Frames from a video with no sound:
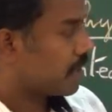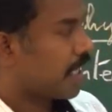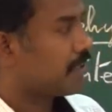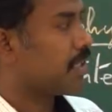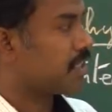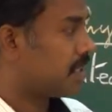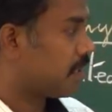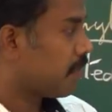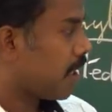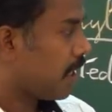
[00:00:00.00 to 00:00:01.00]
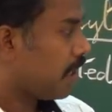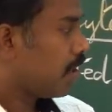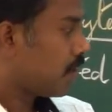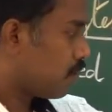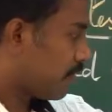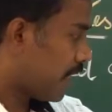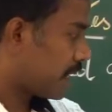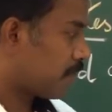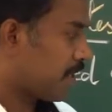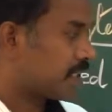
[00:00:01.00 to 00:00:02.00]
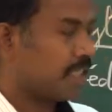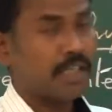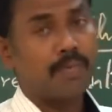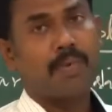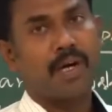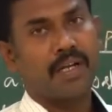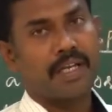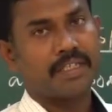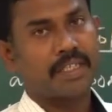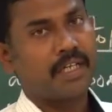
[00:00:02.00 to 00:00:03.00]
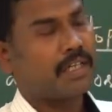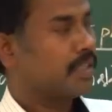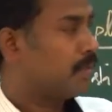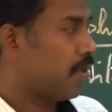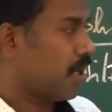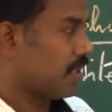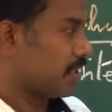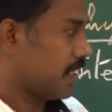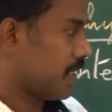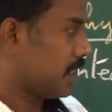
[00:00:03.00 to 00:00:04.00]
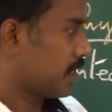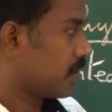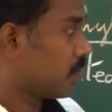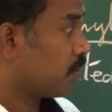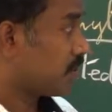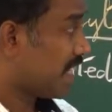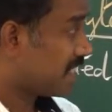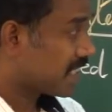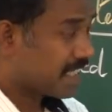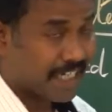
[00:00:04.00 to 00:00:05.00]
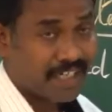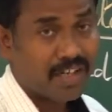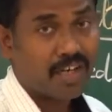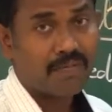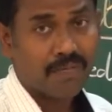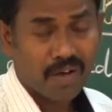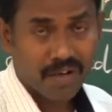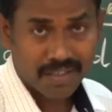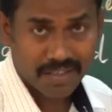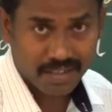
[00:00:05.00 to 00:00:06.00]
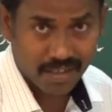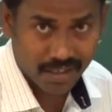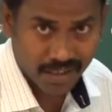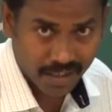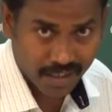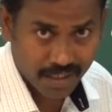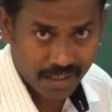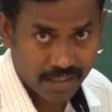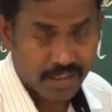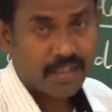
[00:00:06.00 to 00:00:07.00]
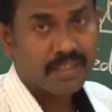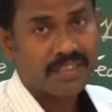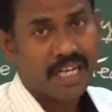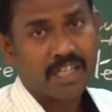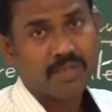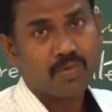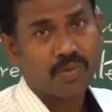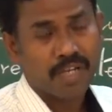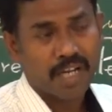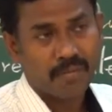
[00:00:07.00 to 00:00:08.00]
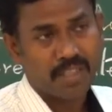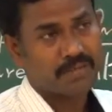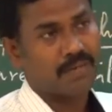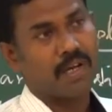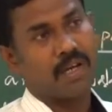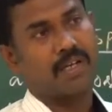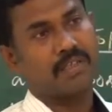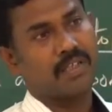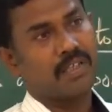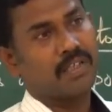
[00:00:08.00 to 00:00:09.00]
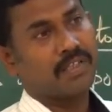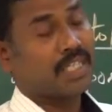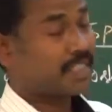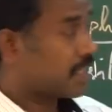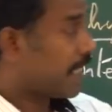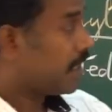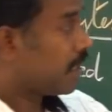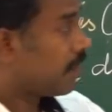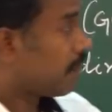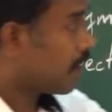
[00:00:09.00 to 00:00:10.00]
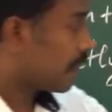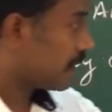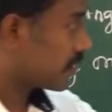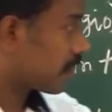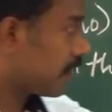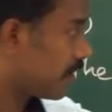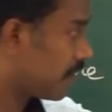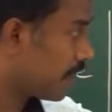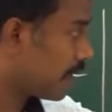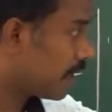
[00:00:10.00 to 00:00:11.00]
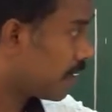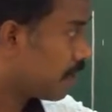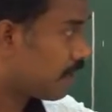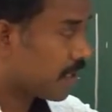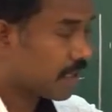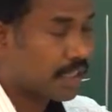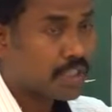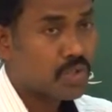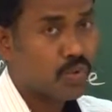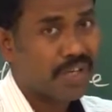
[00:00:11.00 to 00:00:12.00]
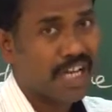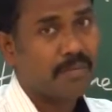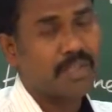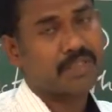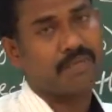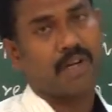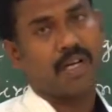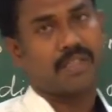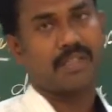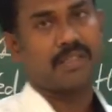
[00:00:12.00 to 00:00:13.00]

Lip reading: the anther stigma to take place the pollination process. So such kind of flower is called chasmogamous flower. Such kind of flower is called for clistogamous flower.